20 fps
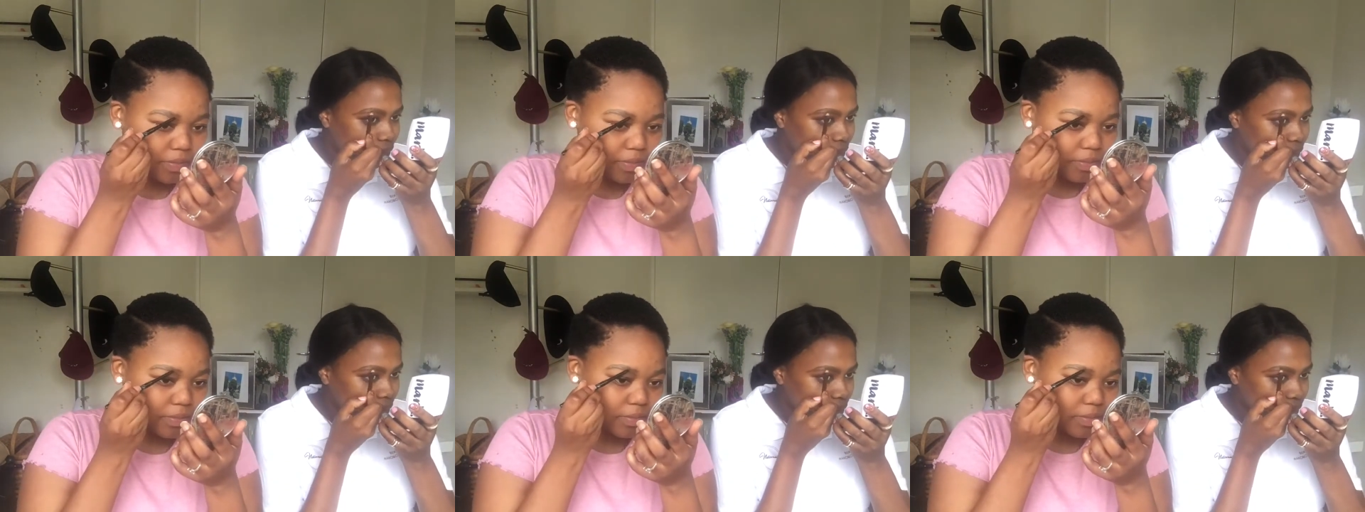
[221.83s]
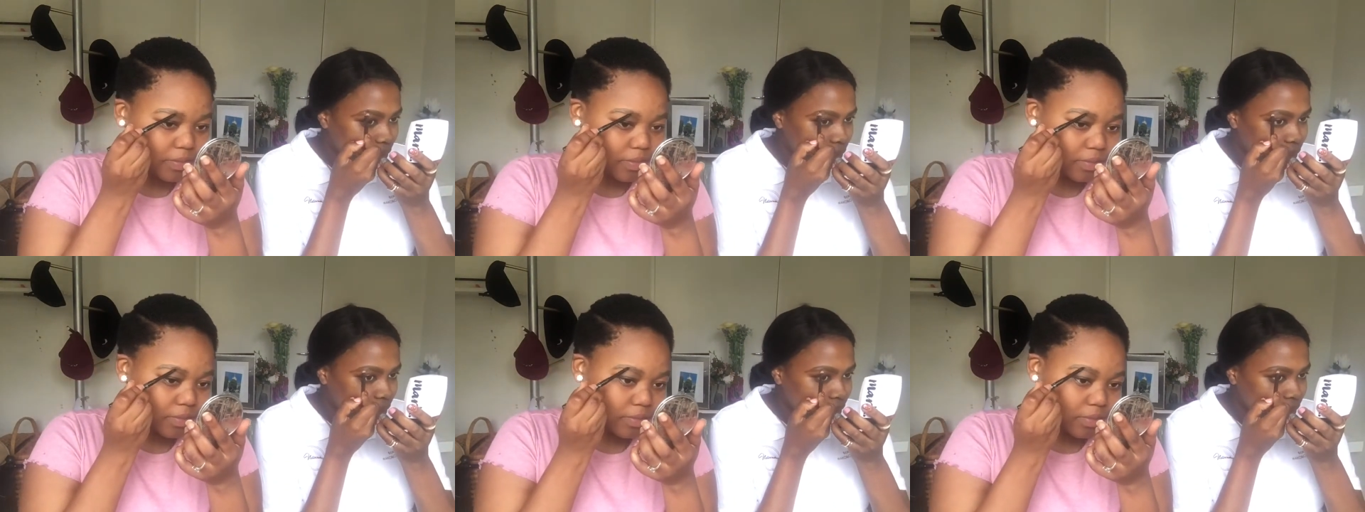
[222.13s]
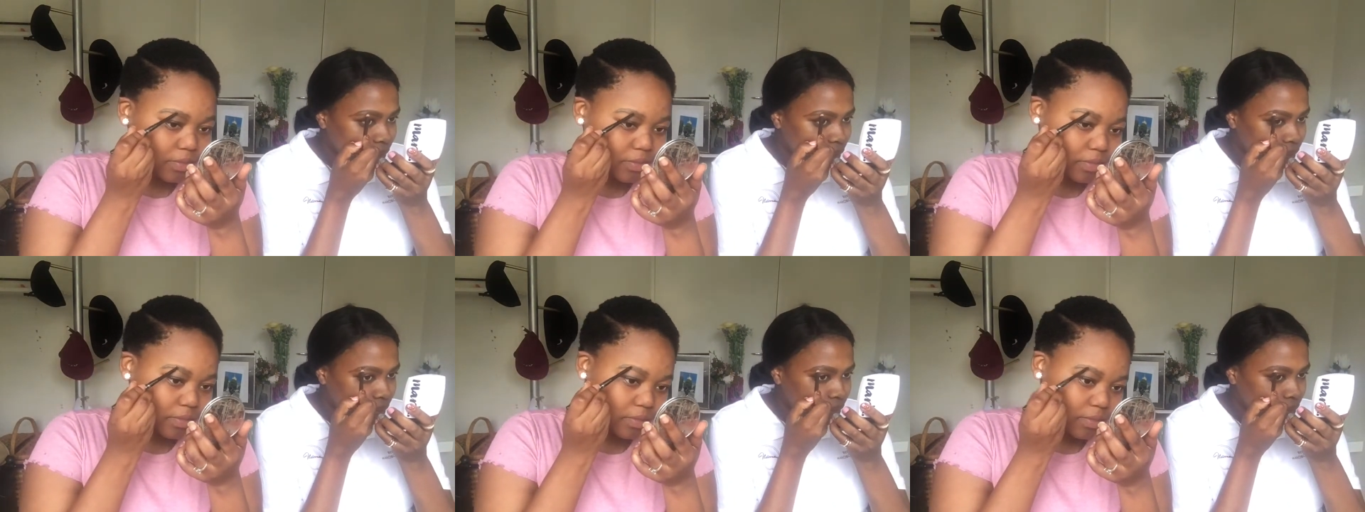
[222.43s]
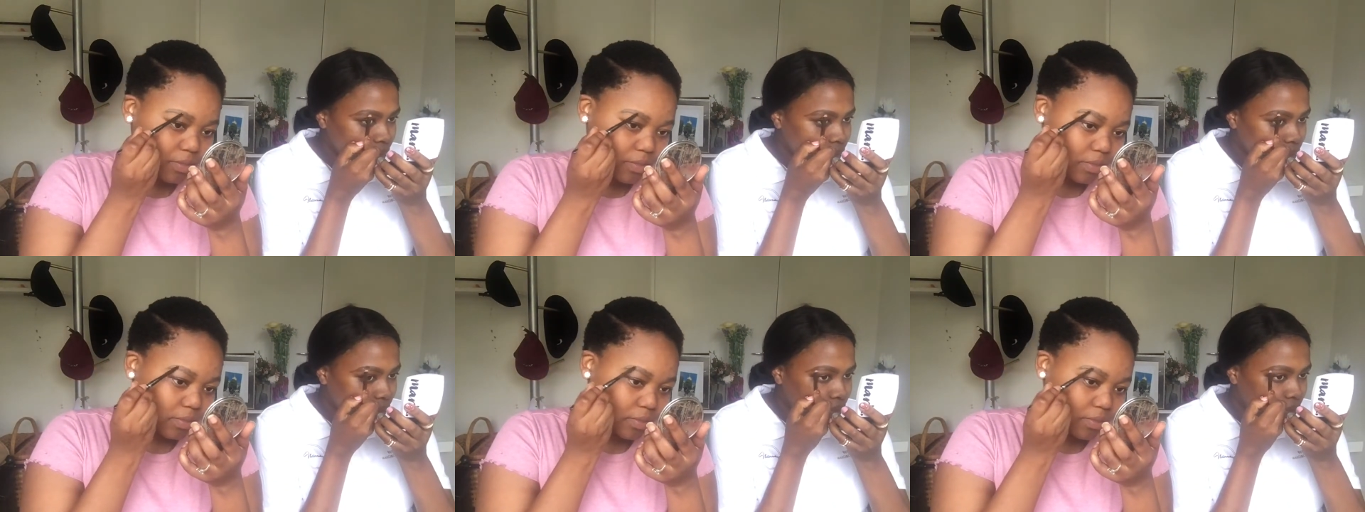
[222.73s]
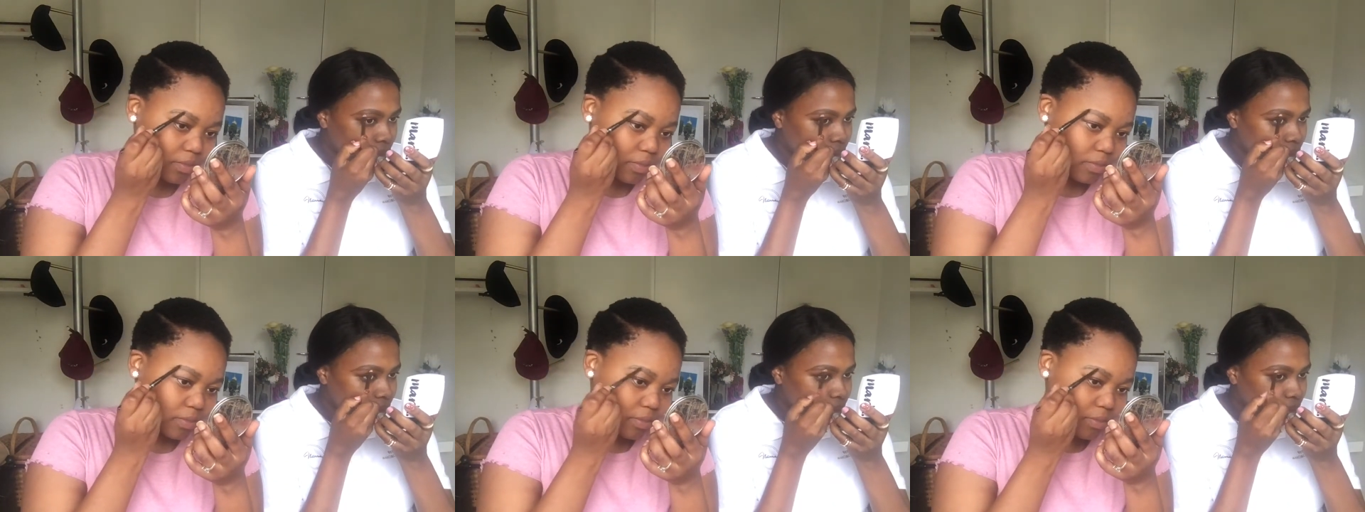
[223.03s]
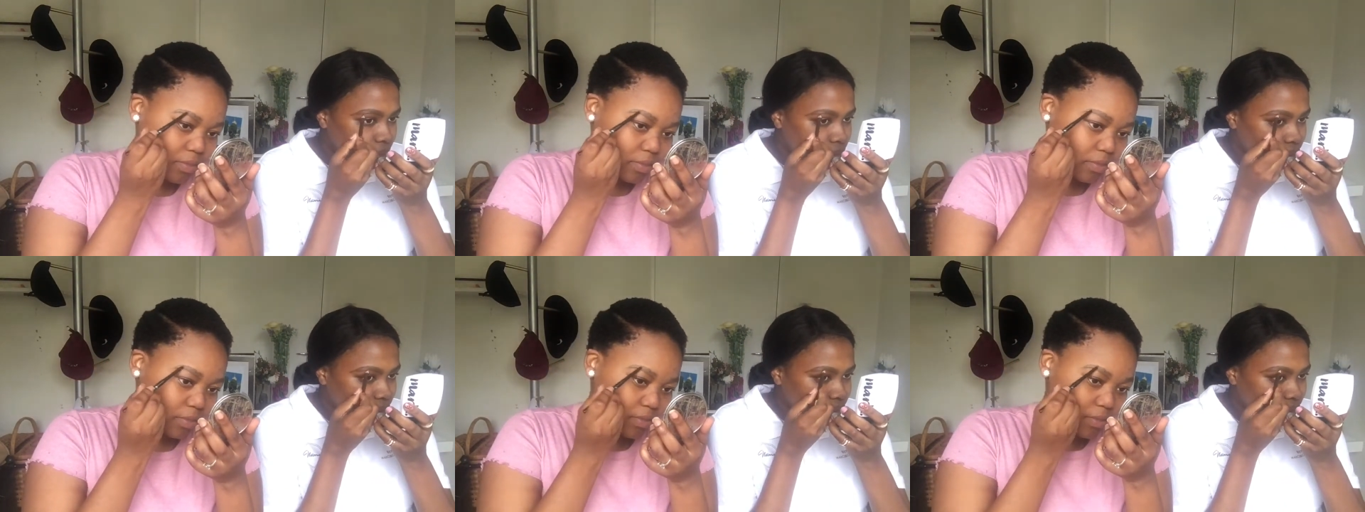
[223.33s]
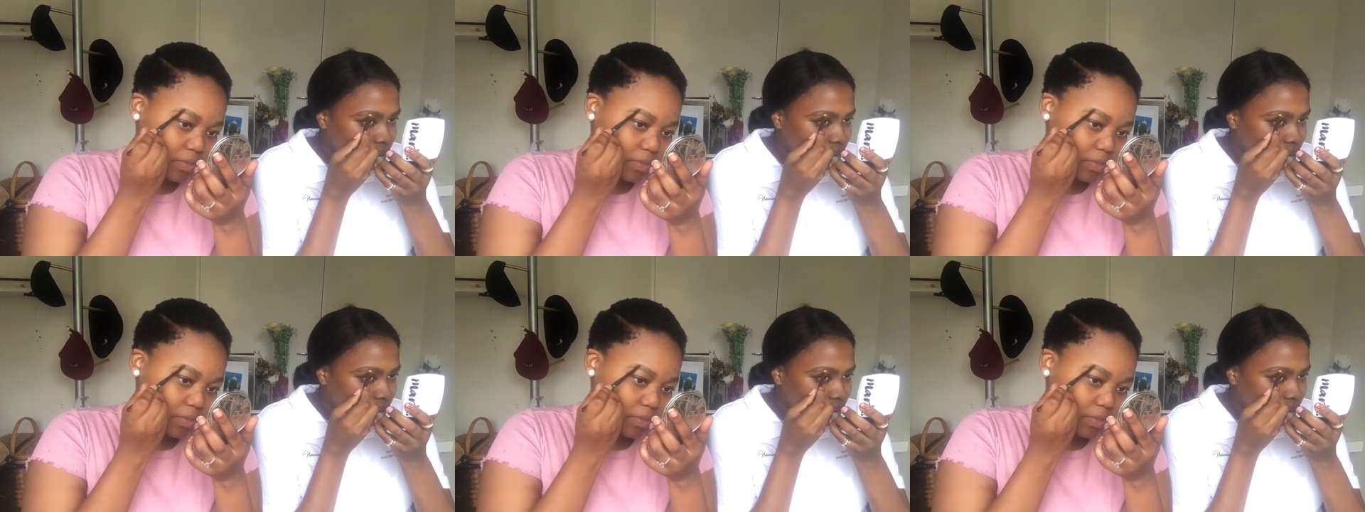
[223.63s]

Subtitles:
No one is speaking in this clip.